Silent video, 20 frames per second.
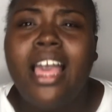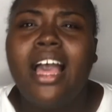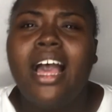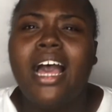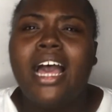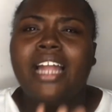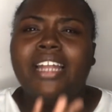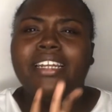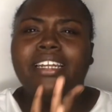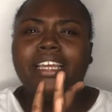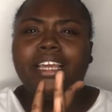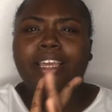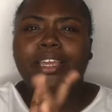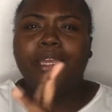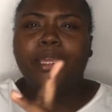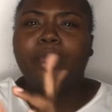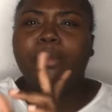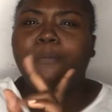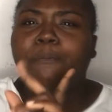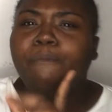and
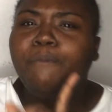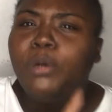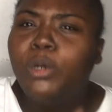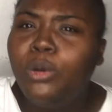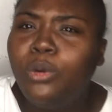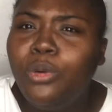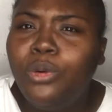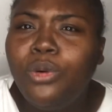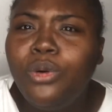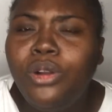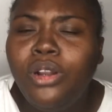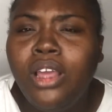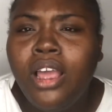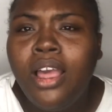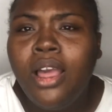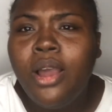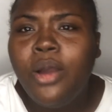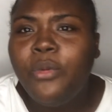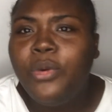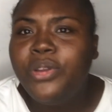a pool
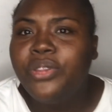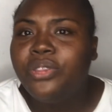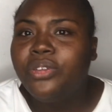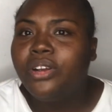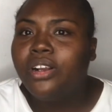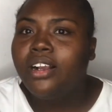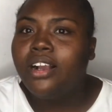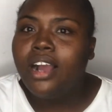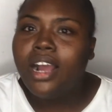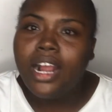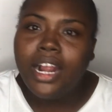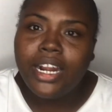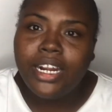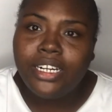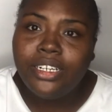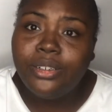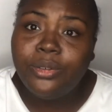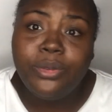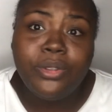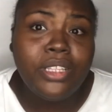with
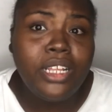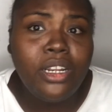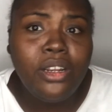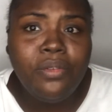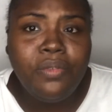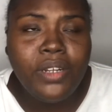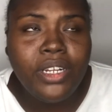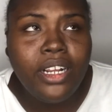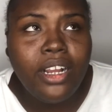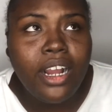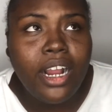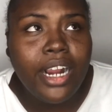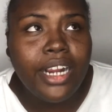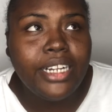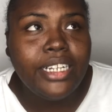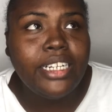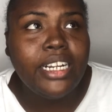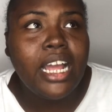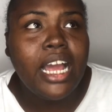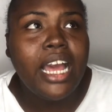a lovely
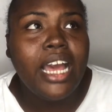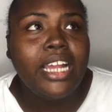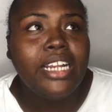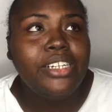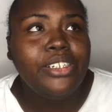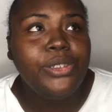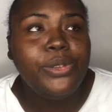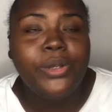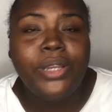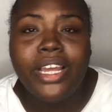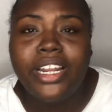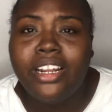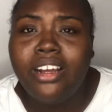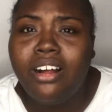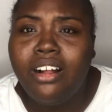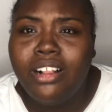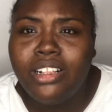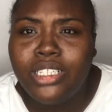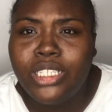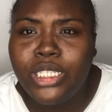garden, and you can
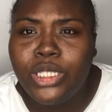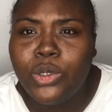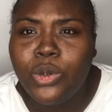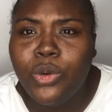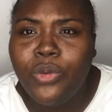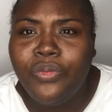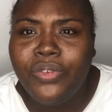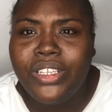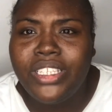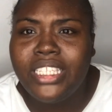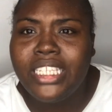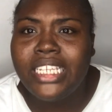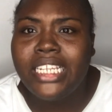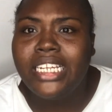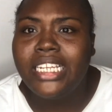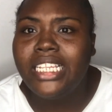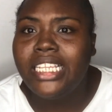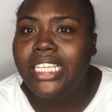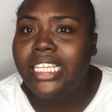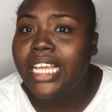also
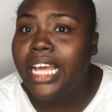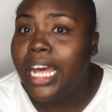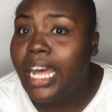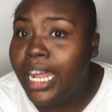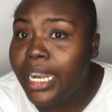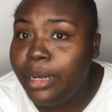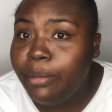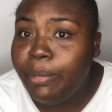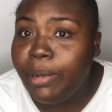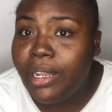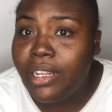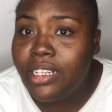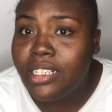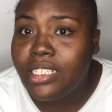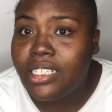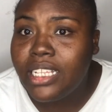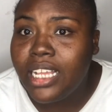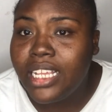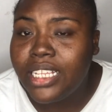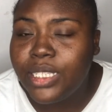visit the
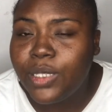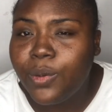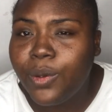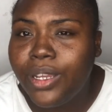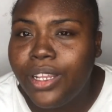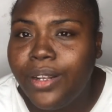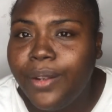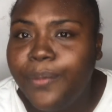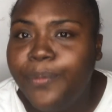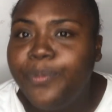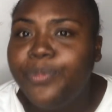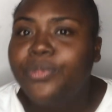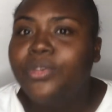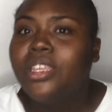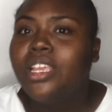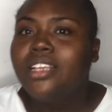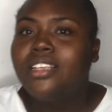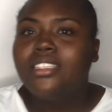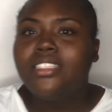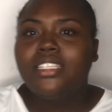animals as well.
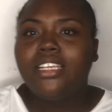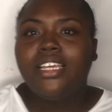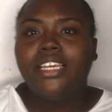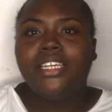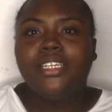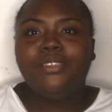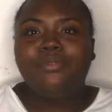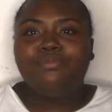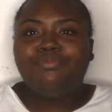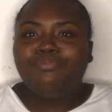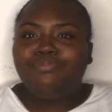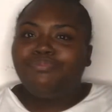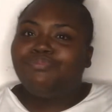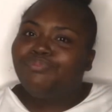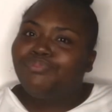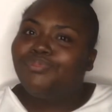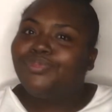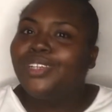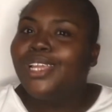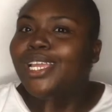So yeah,
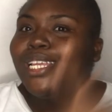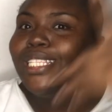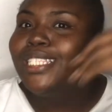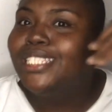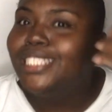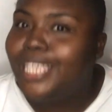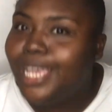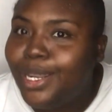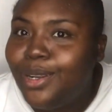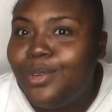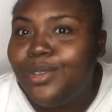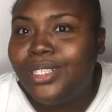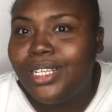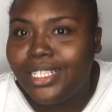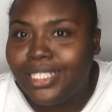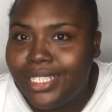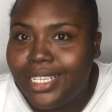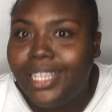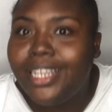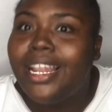10 out
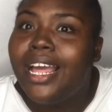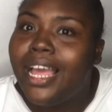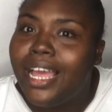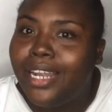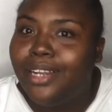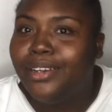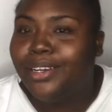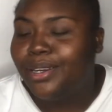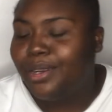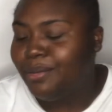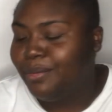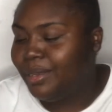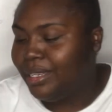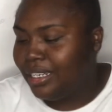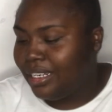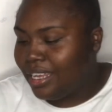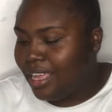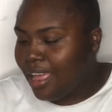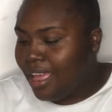of 10, highly recommend.